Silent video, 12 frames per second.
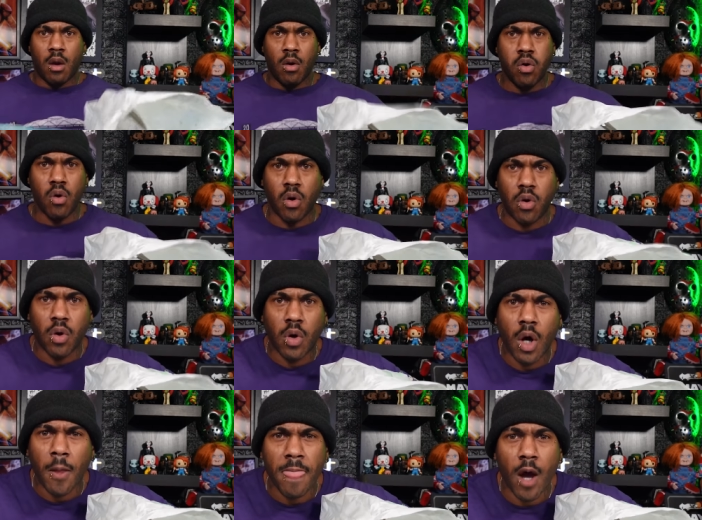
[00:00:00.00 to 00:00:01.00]
Whew.
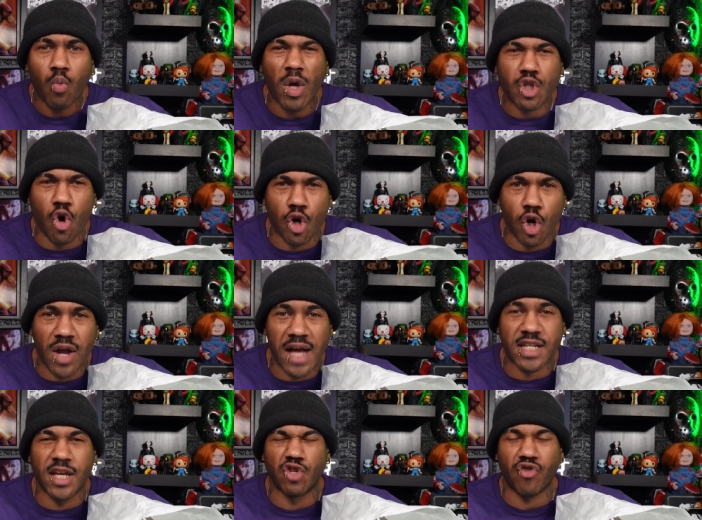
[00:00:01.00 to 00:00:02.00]
What's going on,
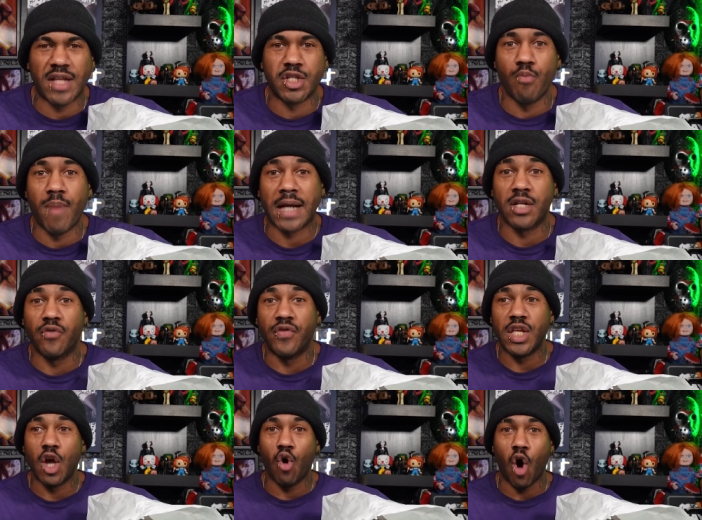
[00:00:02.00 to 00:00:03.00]
guys? KingSchratz here, back into the
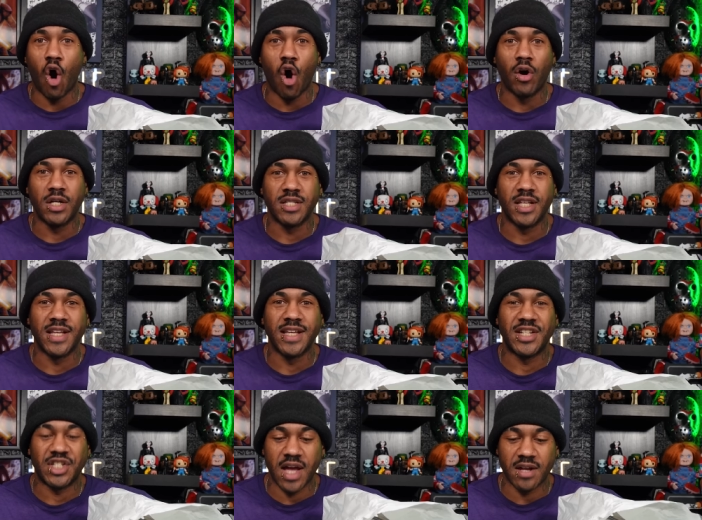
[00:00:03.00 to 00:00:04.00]
video on
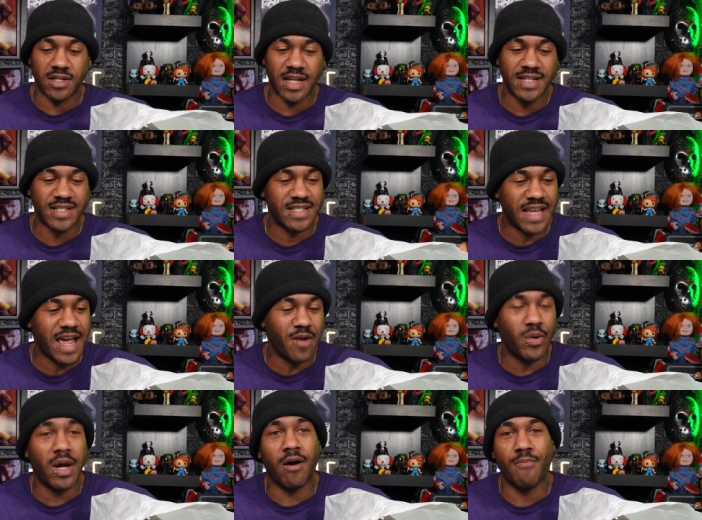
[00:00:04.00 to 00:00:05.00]
the channel. And today
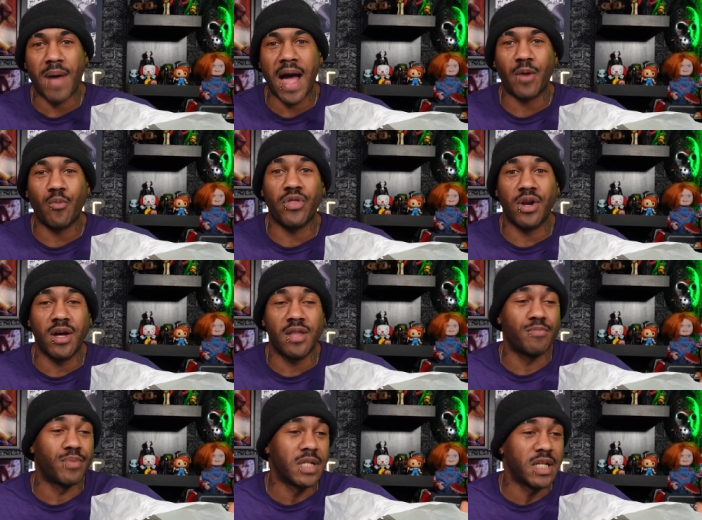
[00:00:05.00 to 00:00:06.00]
we are back with another,
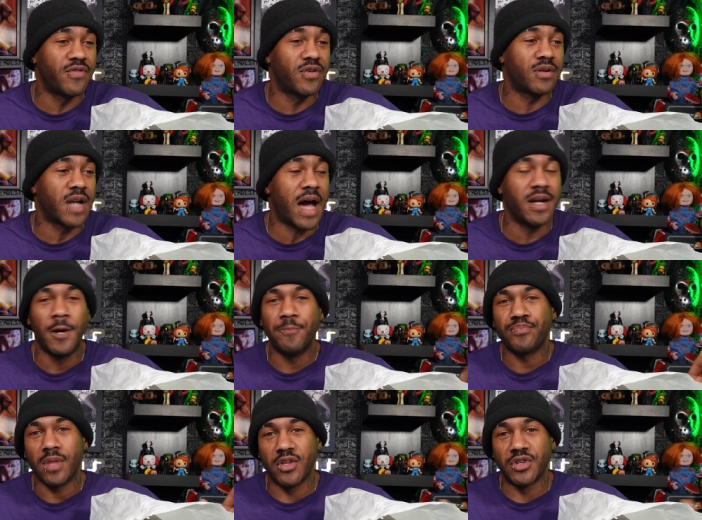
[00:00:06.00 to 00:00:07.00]
believe it or not,
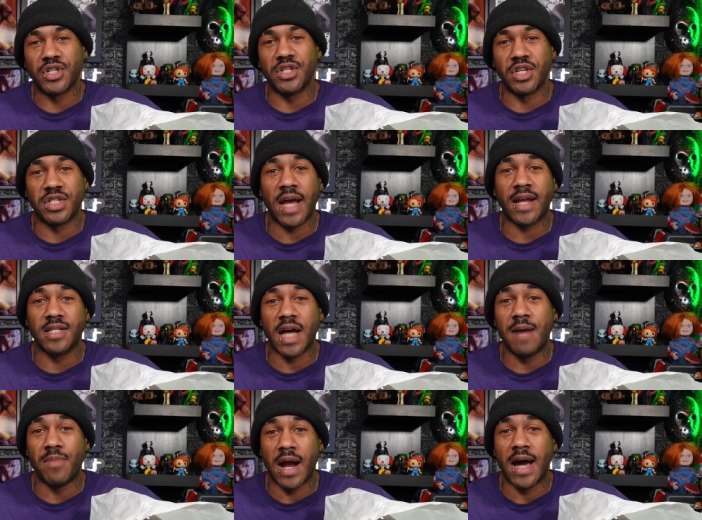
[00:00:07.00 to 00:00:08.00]
this is the second
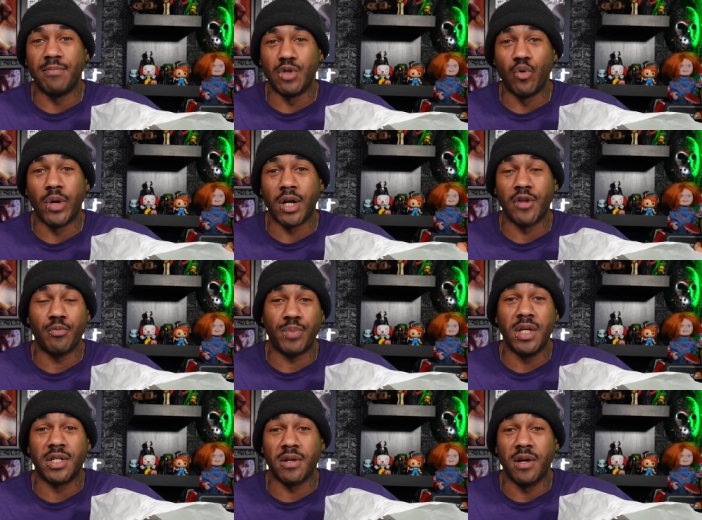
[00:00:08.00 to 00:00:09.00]
time that I'm doing another
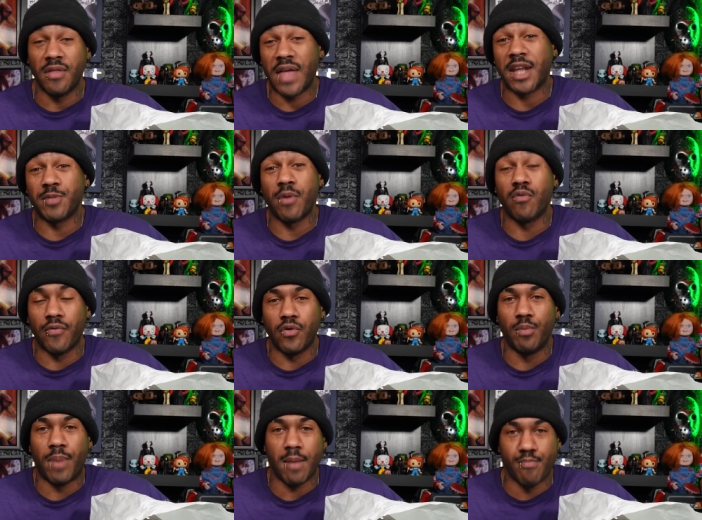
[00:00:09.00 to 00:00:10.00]
pizza that has been
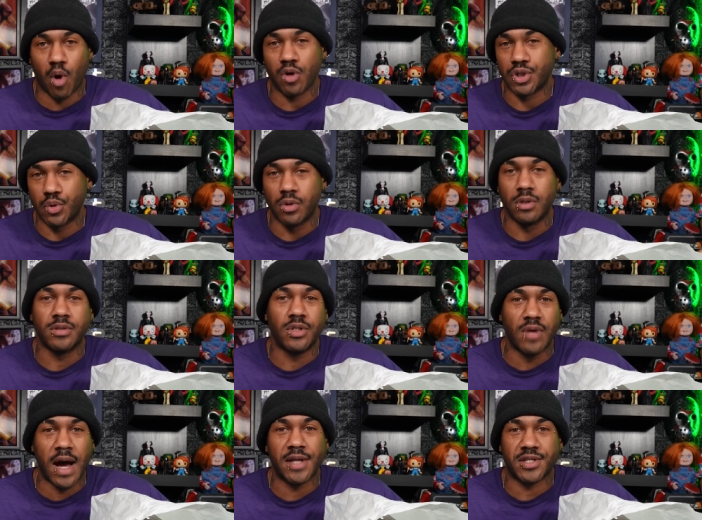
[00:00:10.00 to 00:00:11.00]
reviewed by Barstool. You
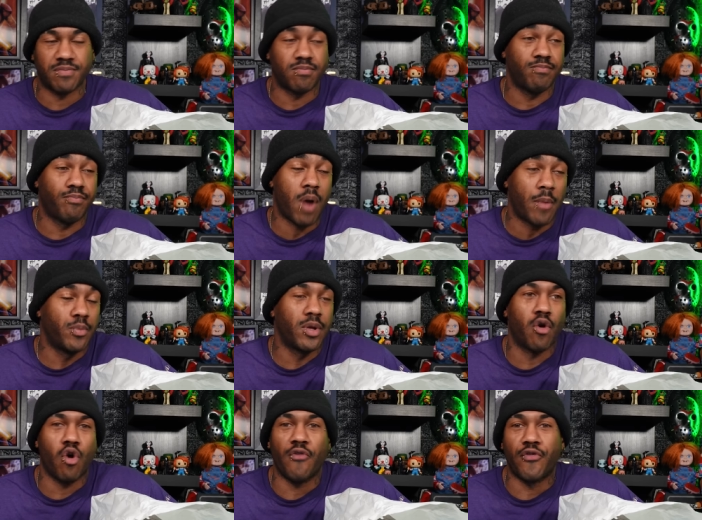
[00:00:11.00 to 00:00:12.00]
guys probably
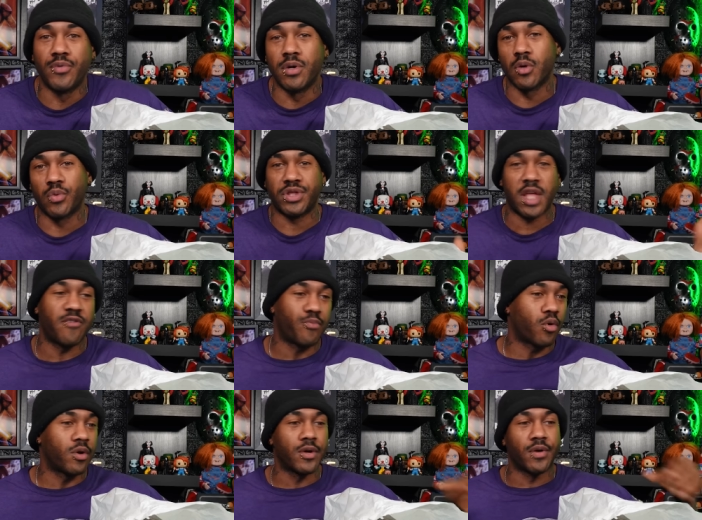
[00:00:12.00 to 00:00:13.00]
are all familiar with Dave
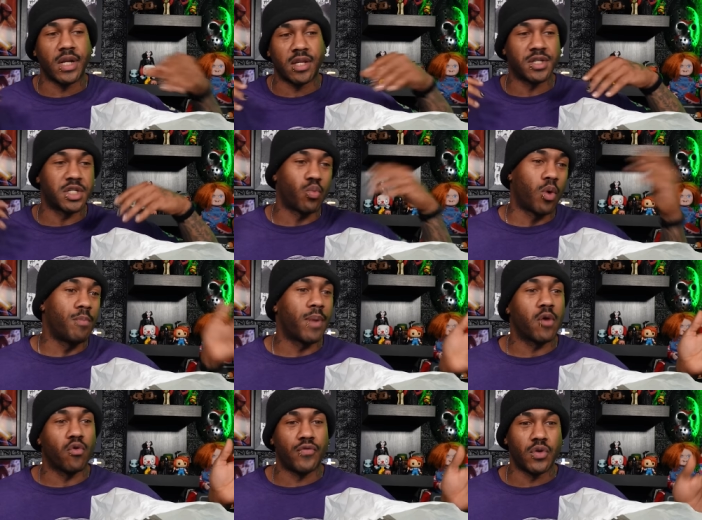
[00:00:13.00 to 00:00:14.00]
Portnoy, and he does his one
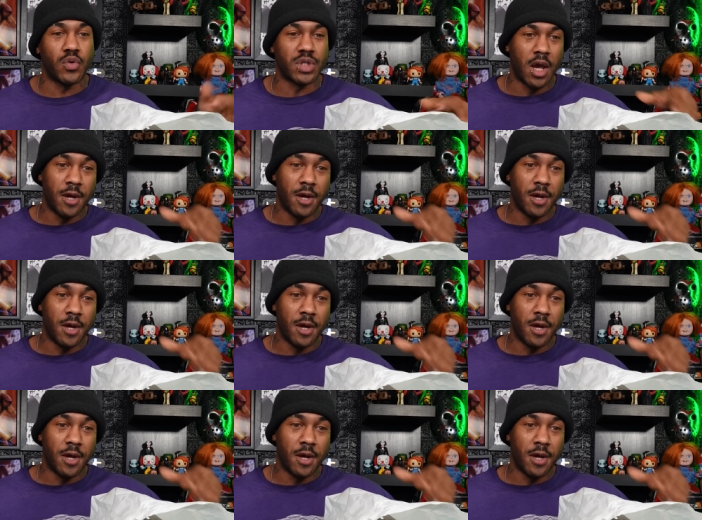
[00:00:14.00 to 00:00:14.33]
bite reviews.